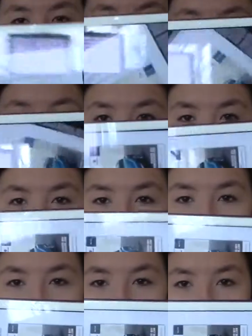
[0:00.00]
And what's great
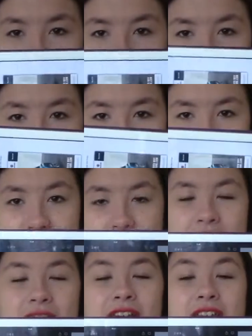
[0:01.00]
is and
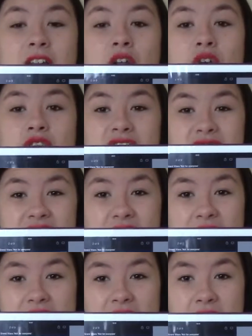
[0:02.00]
then along the
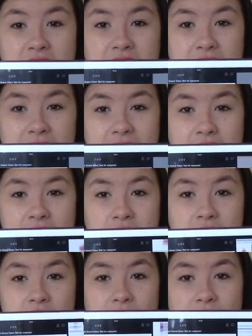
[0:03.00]
side I can
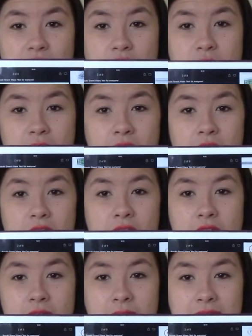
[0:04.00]
view my
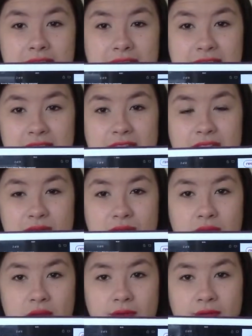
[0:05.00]
other pieces
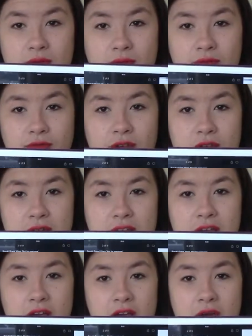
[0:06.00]
from my
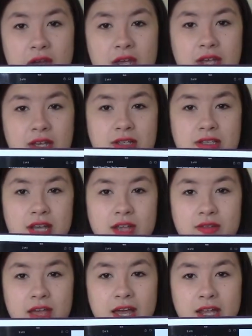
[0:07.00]
portfolio.
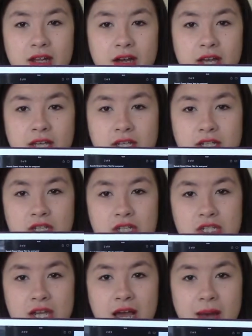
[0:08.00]
So then I can
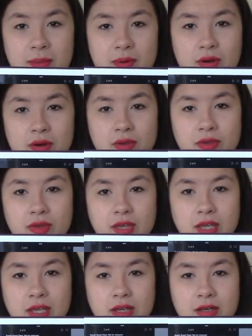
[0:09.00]
just tap on
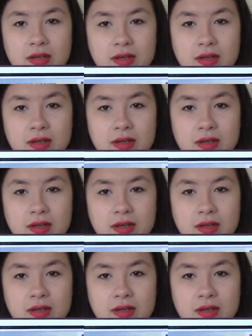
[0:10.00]
the